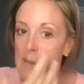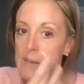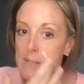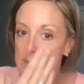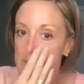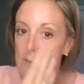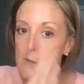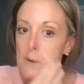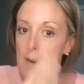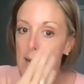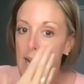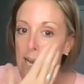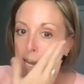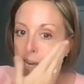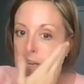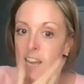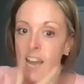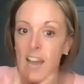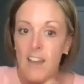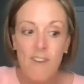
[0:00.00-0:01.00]
So
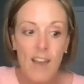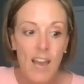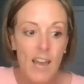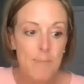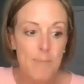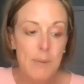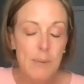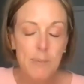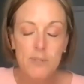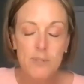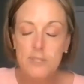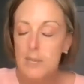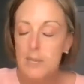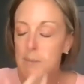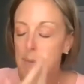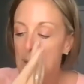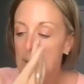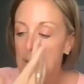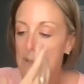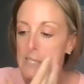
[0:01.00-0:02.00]
I've had people say to
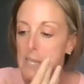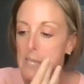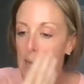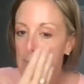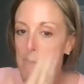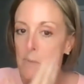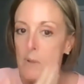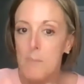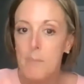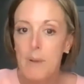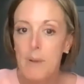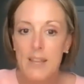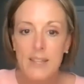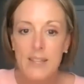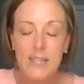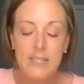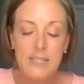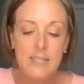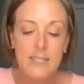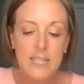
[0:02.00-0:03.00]
me all the time, well, by the
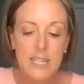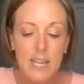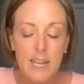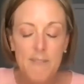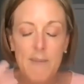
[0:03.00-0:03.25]
end of the day,